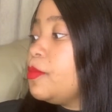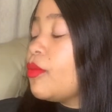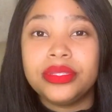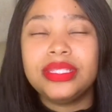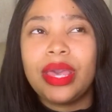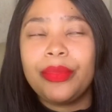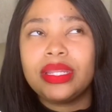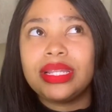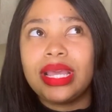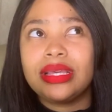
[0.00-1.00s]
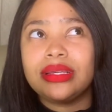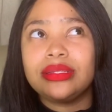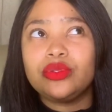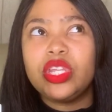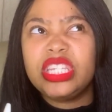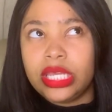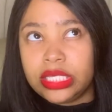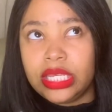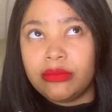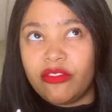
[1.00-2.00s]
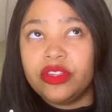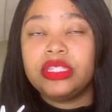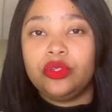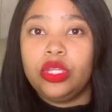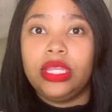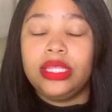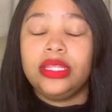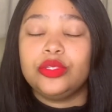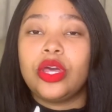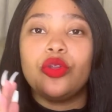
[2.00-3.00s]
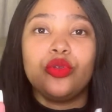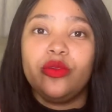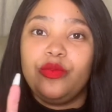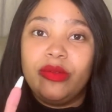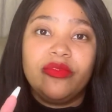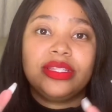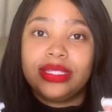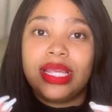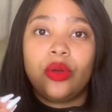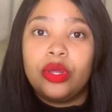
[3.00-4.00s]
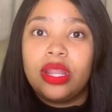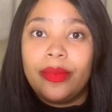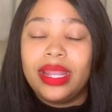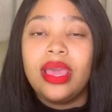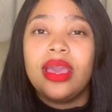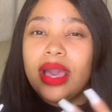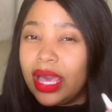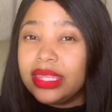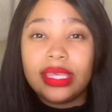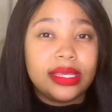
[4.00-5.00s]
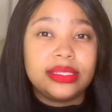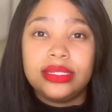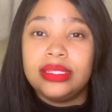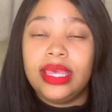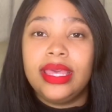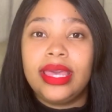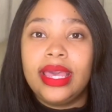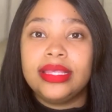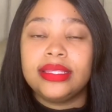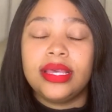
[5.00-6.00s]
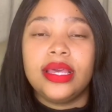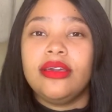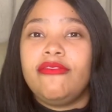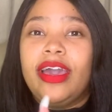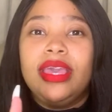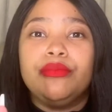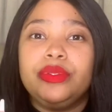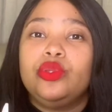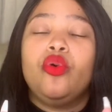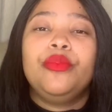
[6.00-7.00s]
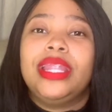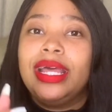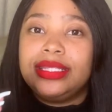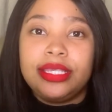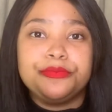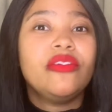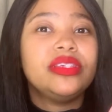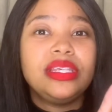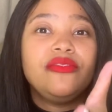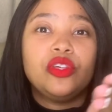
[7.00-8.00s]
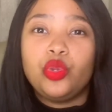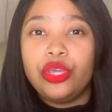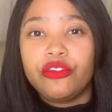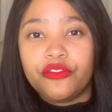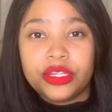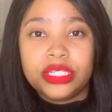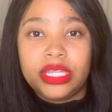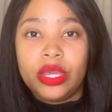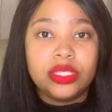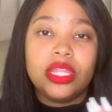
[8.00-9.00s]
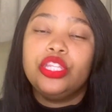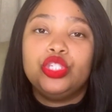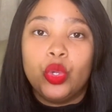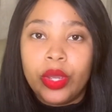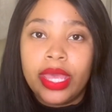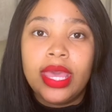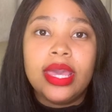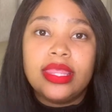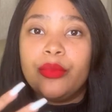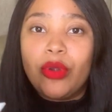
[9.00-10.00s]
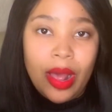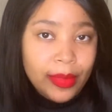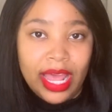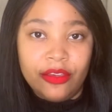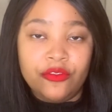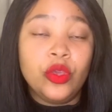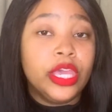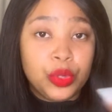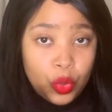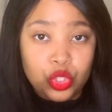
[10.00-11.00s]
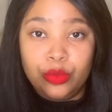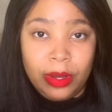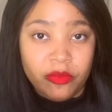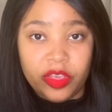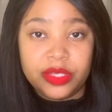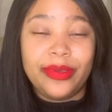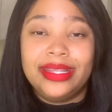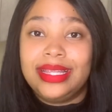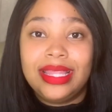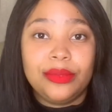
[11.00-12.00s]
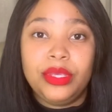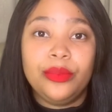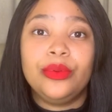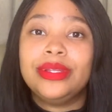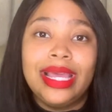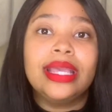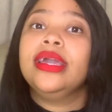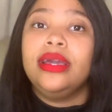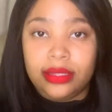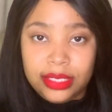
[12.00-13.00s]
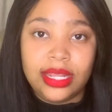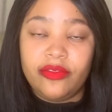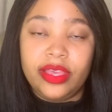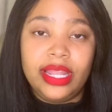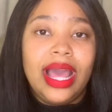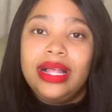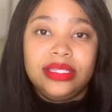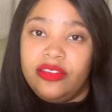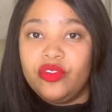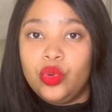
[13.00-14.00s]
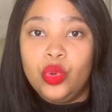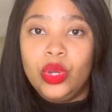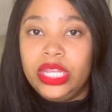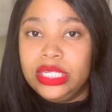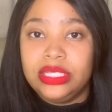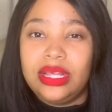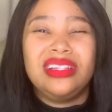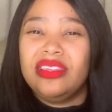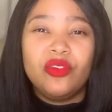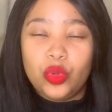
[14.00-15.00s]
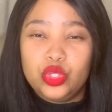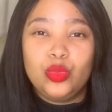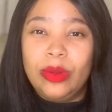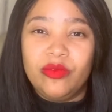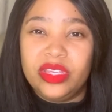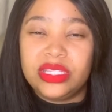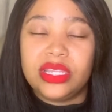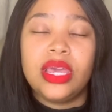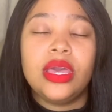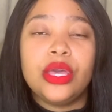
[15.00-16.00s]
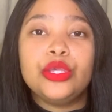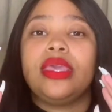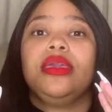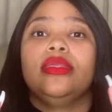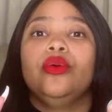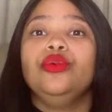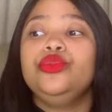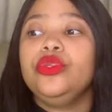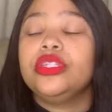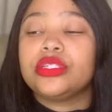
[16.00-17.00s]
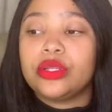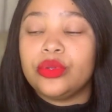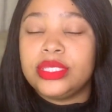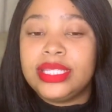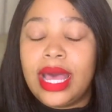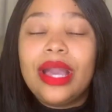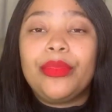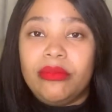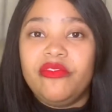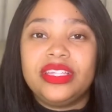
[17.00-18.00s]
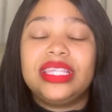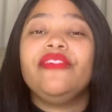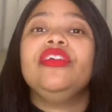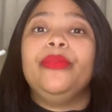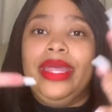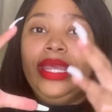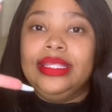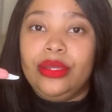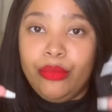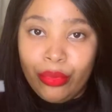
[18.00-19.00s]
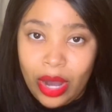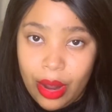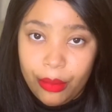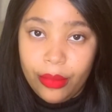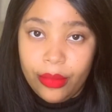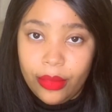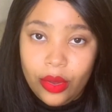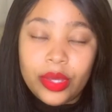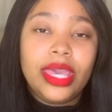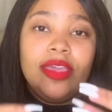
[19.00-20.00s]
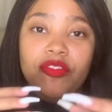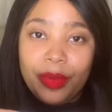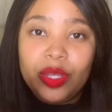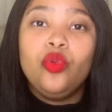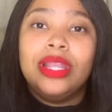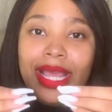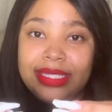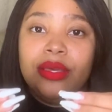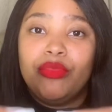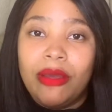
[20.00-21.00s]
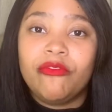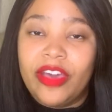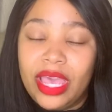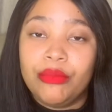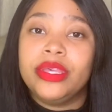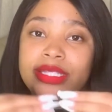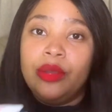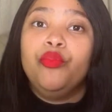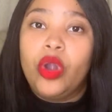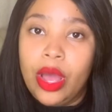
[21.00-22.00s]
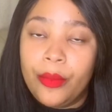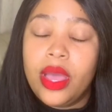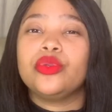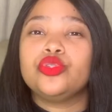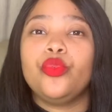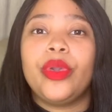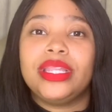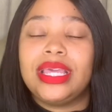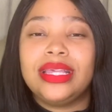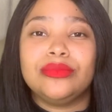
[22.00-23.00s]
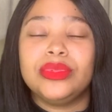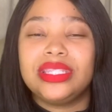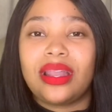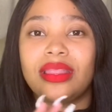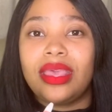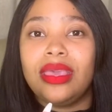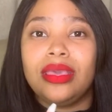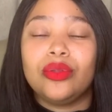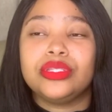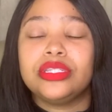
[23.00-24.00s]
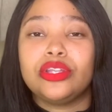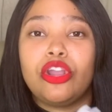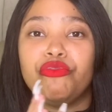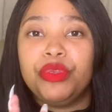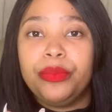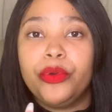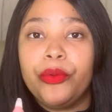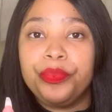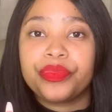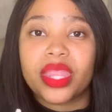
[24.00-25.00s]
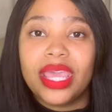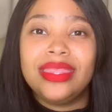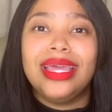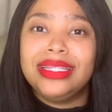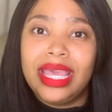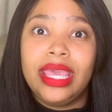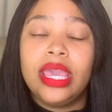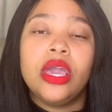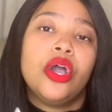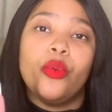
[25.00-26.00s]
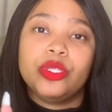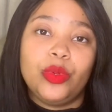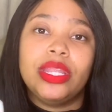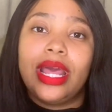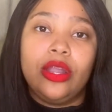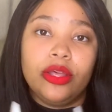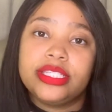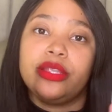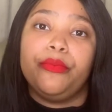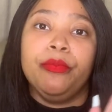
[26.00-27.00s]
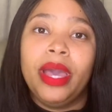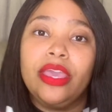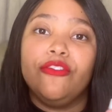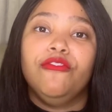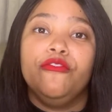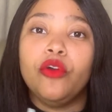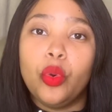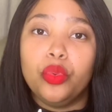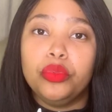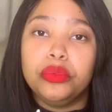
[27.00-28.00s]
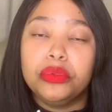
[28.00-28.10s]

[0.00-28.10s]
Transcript: This happened like 2018, my first year 2018. So I don't know if Braam Fest is on, but I think it's still there, guys. Vibes, hominati. Obviously, if you're doing your first year, then enjoy the Braam life, you can go to Braam Fest. But other people like I'll never go to Braam Fest. So the whole street is closed down. Braam Fest, everybody is in Braam. Okay, everybody who likes the Braam vibe is in Braam. So packed, guys. Most of the thing, it was just a lot of people. And that day was when I lost my phone.